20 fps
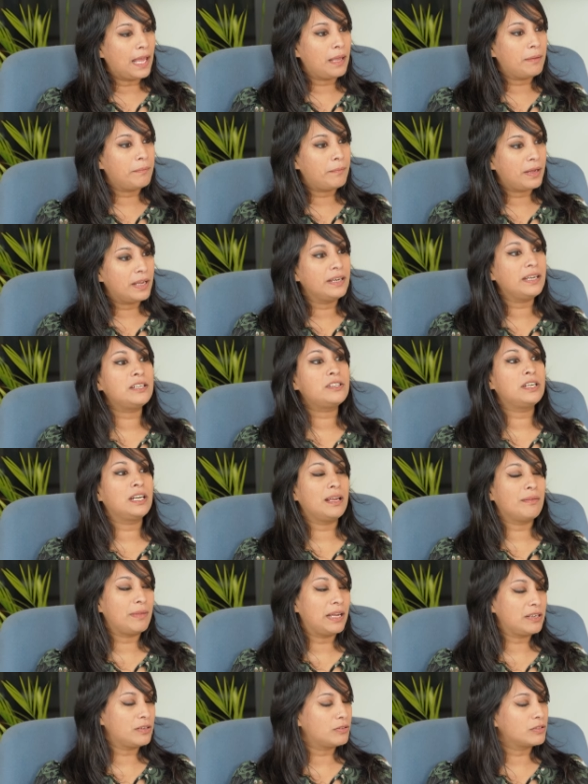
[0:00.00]
Um, but initially
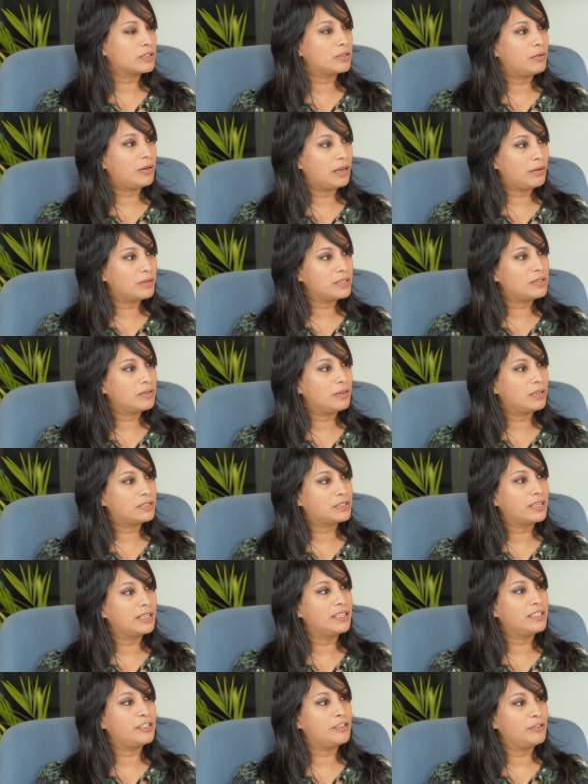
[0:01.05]
at medical school, I always thought I was
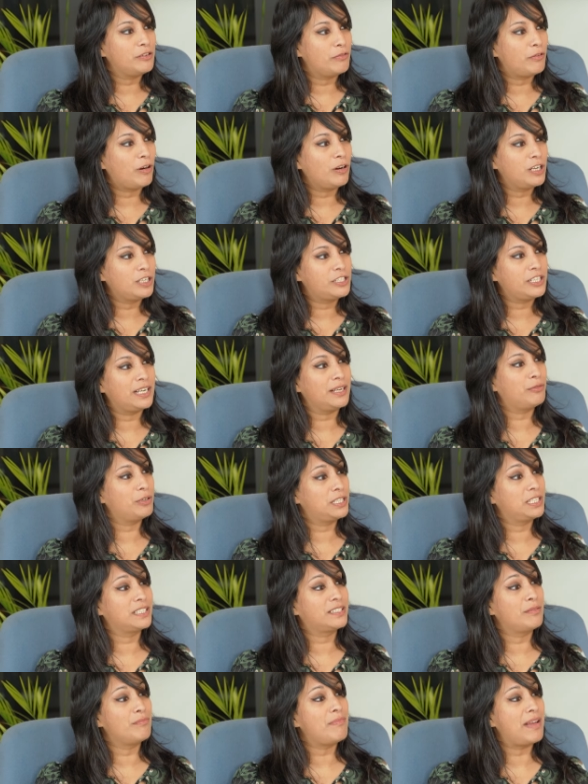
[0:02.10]
going to do neurology,
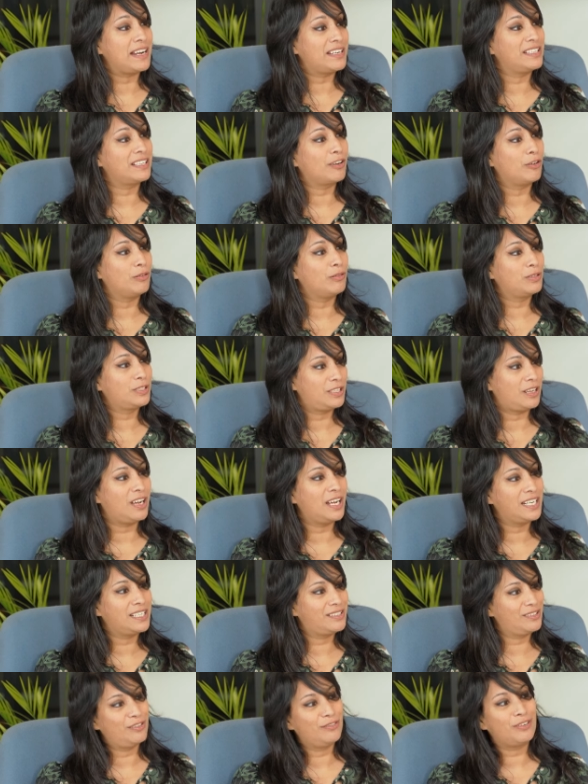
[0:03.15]
which is the medical
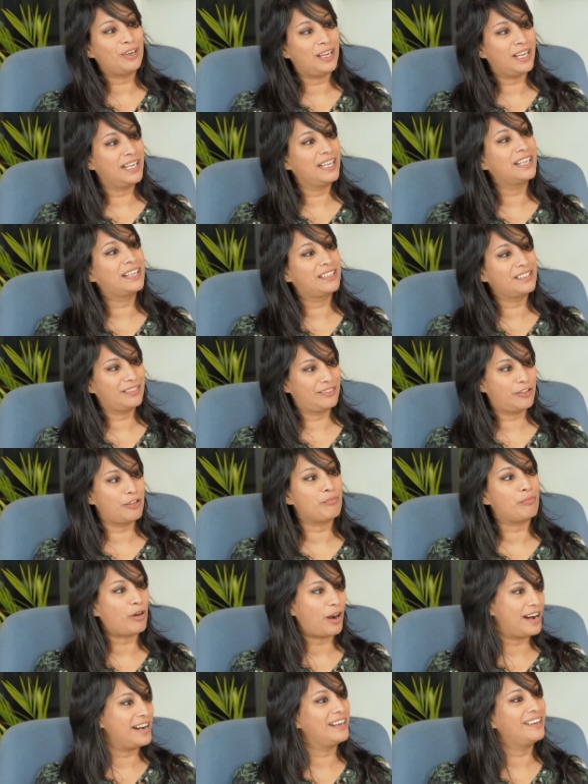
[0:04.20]
side of like mm. the
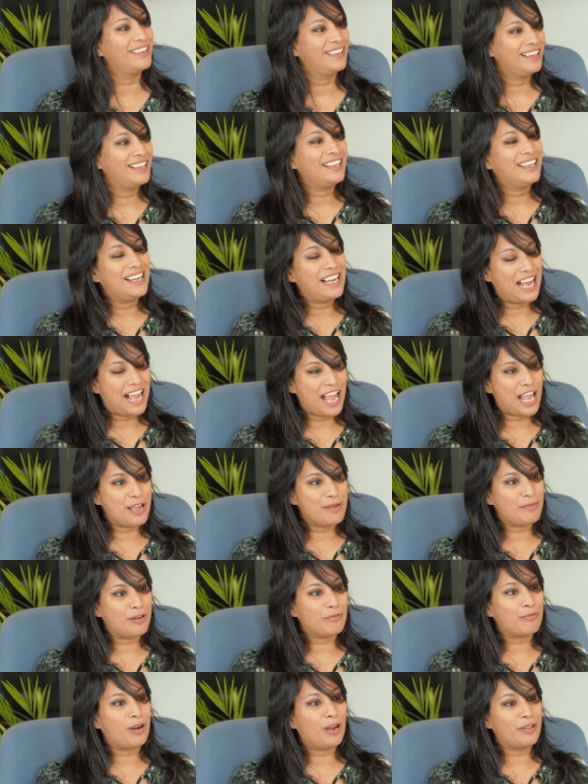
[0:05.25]
brain, -hmm.
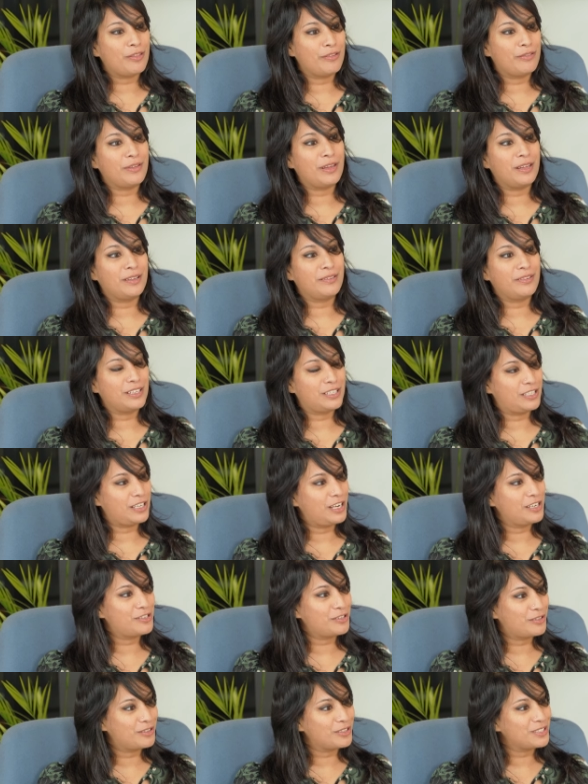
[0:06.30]
um, rather than the
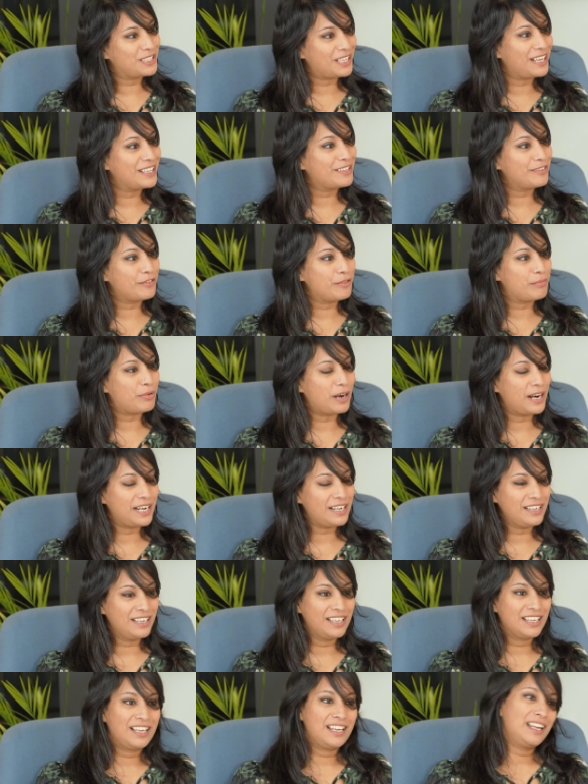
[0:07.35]
surgical side of the
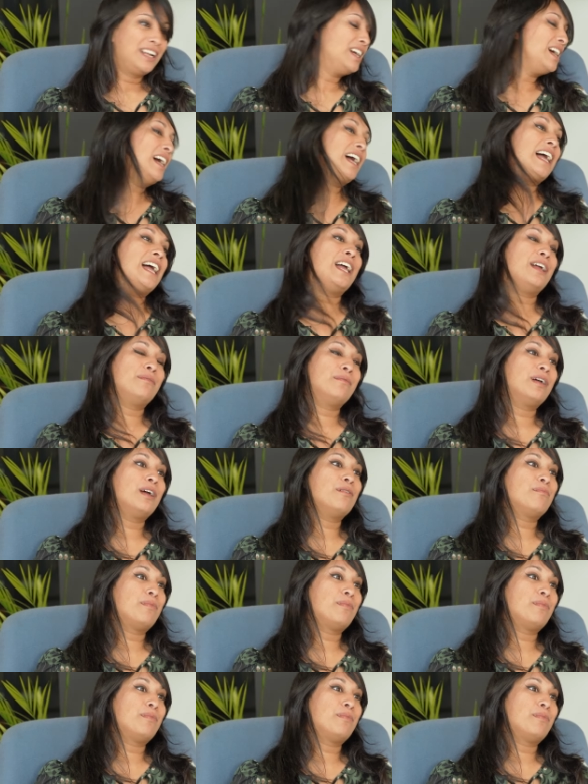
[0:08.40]
brain. -hmm.